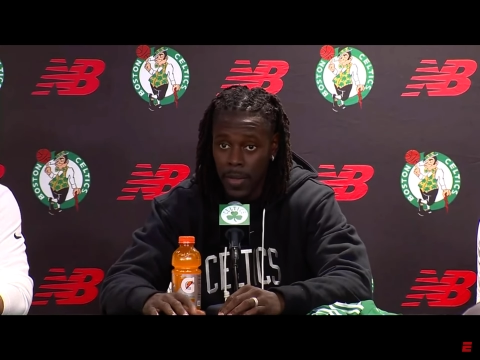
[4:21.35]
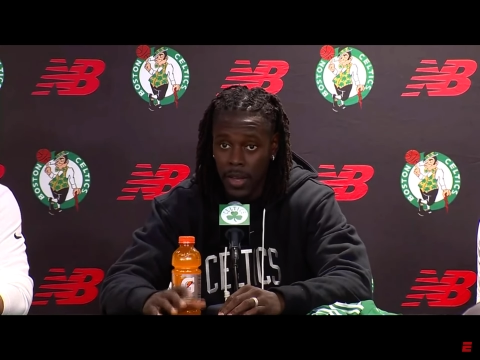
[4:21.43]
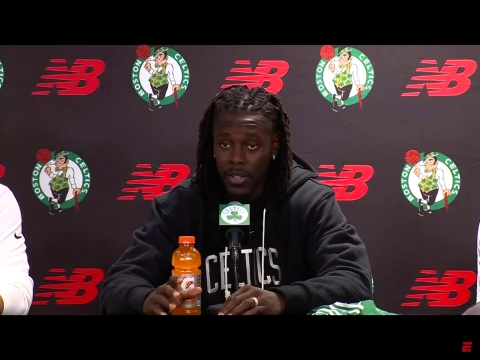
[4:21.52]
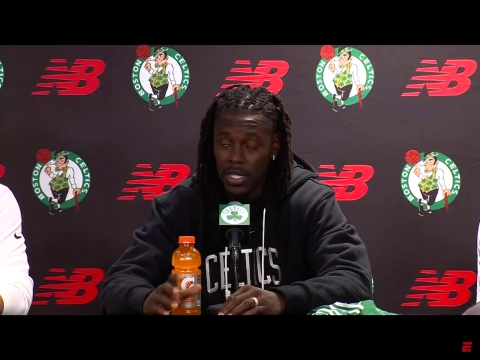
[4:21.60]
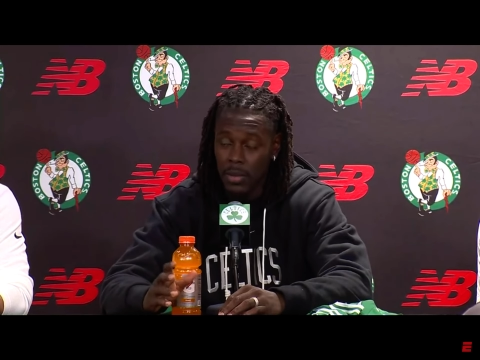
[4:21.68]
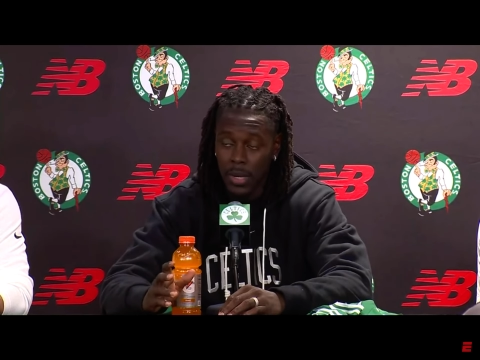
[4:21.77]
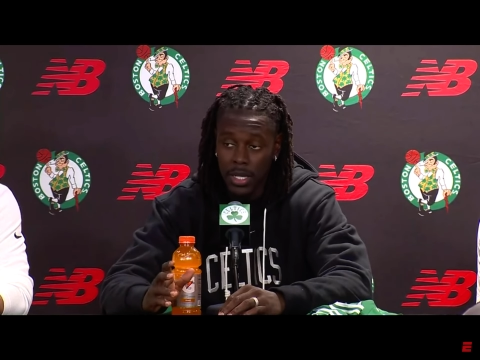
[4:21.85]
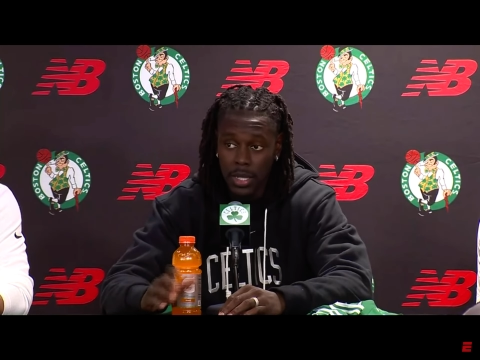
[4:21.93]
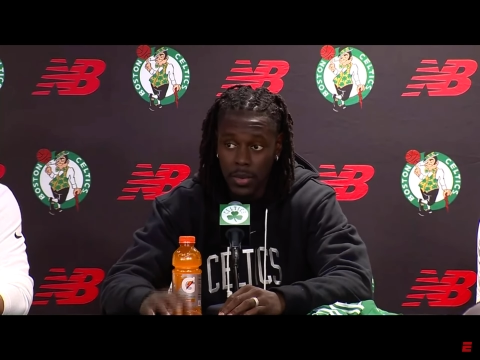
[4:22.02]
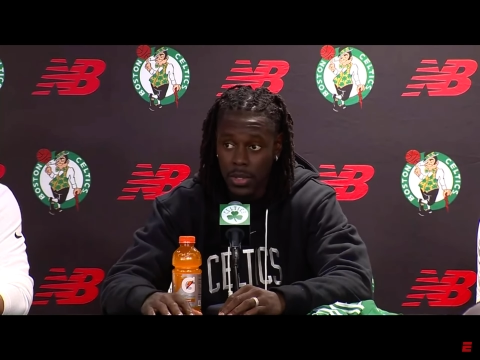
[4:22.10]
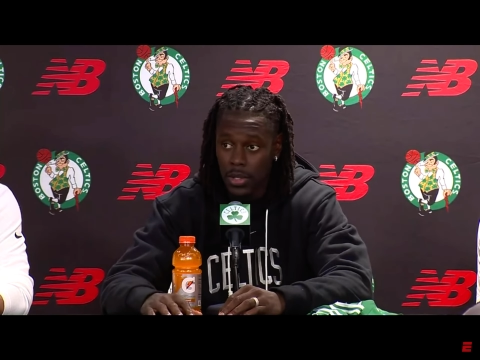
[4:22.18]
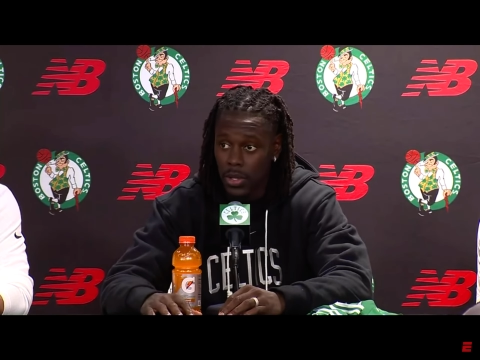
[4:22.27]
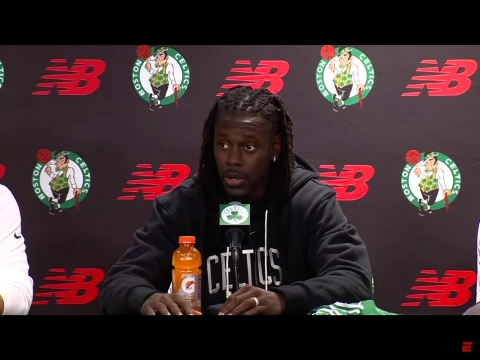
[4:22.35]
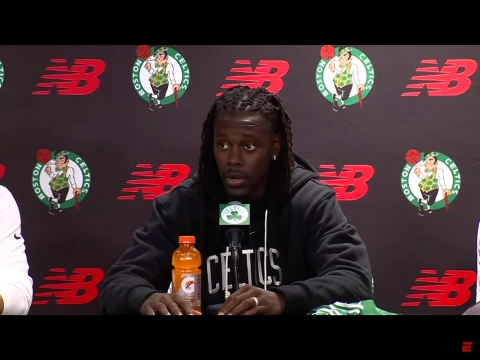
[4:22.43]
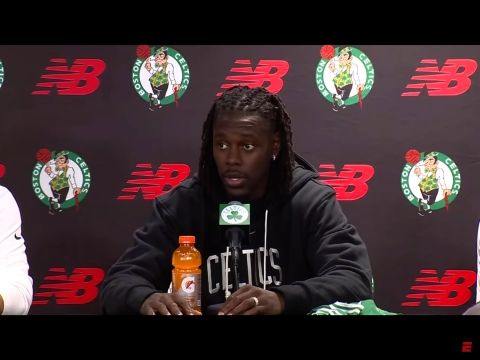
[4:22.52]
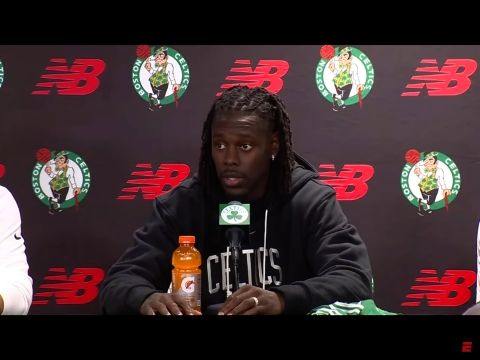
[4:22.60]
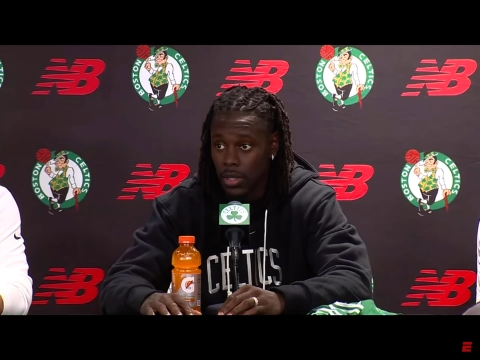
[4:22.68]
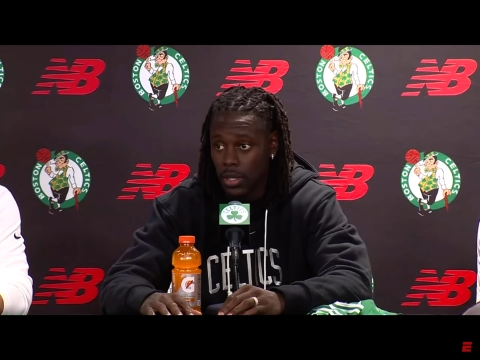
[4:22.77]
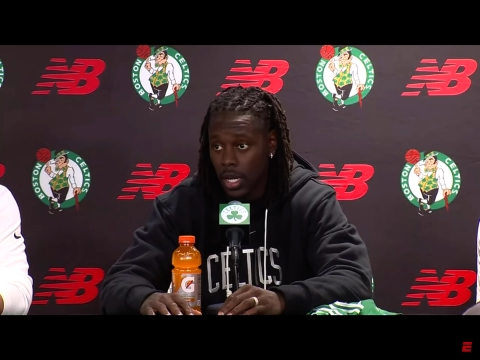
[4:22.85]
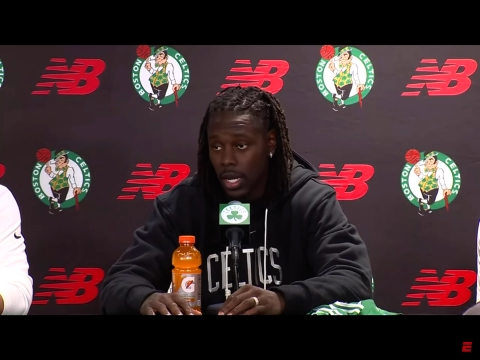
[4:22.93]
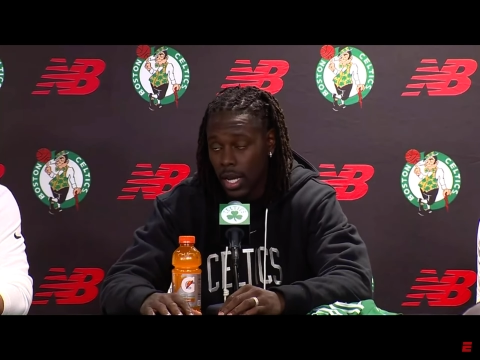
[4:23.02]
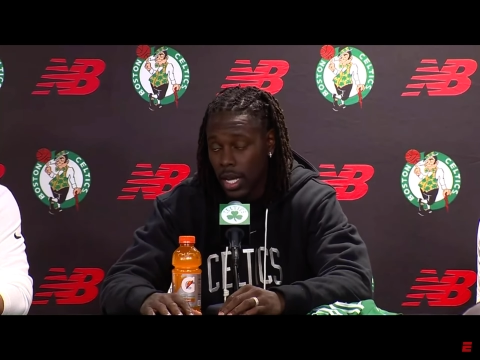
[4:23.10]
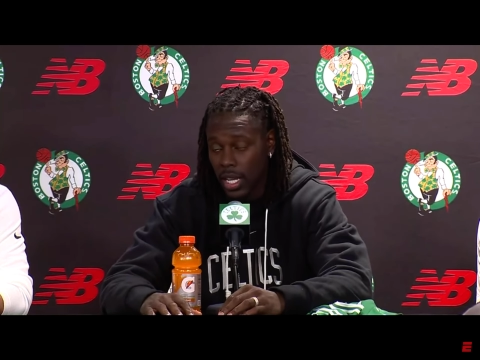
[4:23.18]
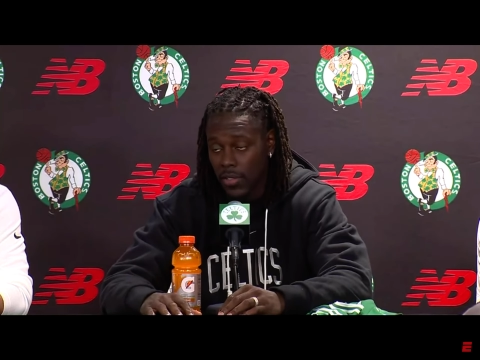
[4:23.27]
every time I step into the court, uh,
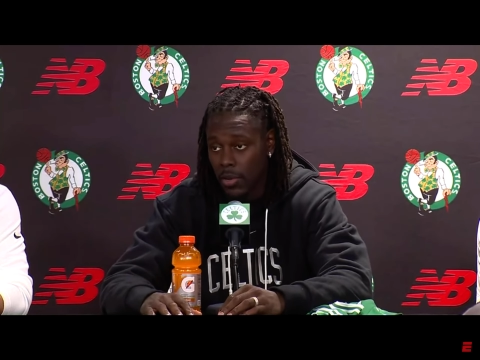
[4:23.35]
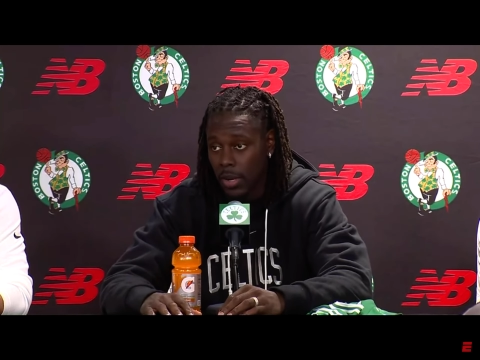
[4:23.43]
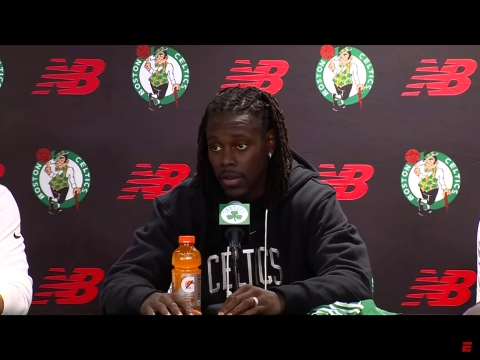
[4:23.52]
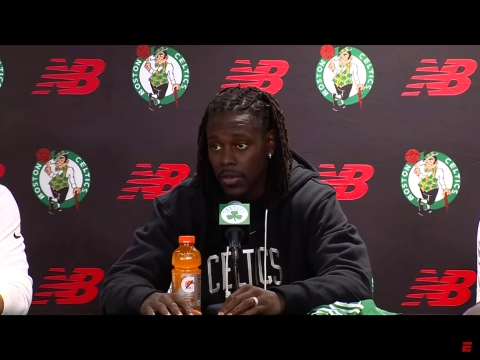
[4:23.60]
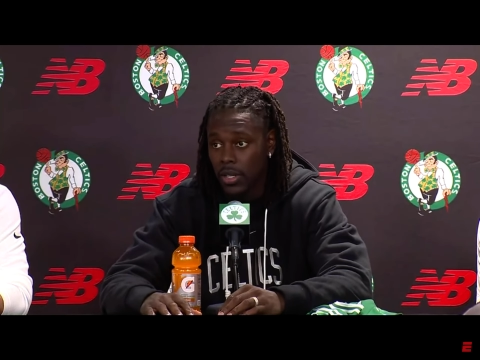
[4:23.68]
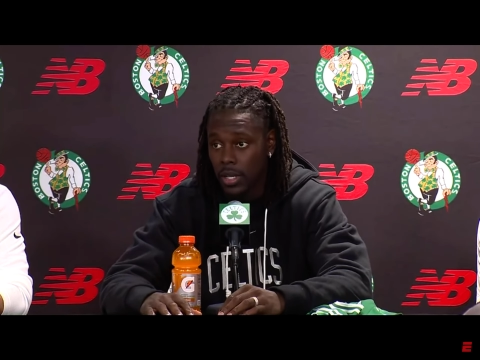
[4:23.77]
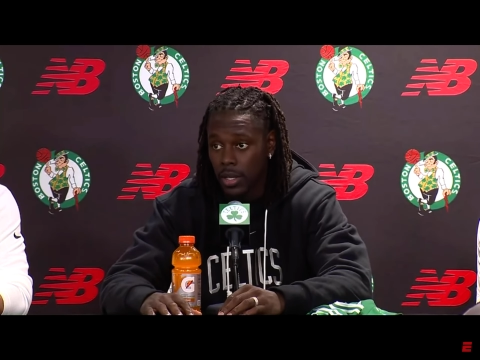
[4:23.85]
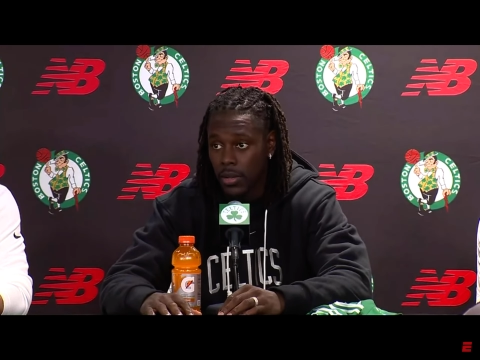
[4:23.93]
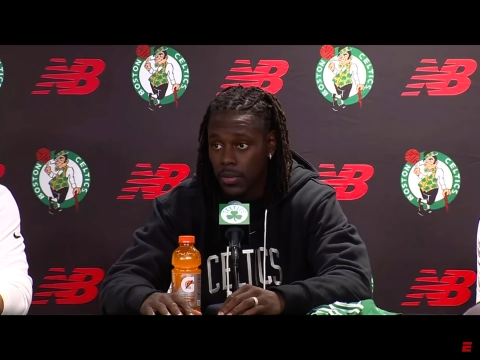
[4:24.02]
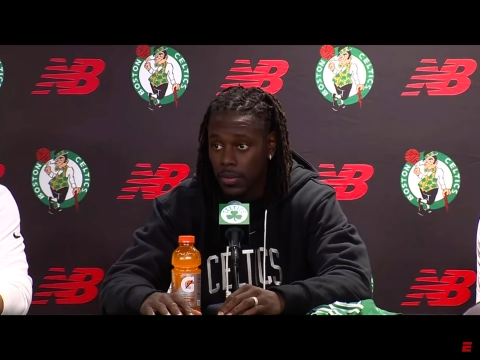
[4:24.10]
I give you my everything.